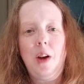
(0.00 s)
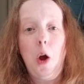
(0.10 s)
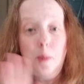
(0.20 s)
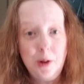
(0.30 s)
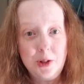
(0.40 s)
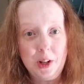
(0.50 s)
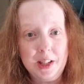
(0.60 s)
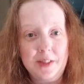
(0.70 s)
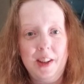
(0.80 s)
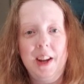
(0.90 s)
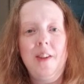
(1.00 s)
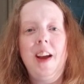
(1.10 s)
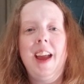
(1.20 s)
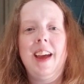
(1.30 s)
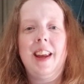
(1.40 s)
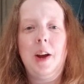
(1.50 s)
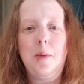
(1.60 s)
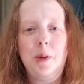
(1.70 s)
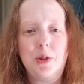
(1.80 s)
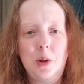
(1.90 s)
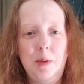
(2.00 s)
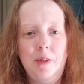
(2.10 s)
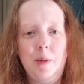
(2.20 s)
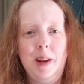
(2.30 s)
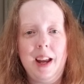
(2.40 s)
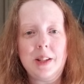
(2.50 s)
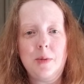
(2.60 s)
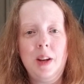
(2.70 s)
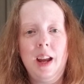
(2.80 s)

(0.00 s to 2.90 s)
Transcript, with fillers: I hope you enjoyed this video and I hope you'll join me for my next one.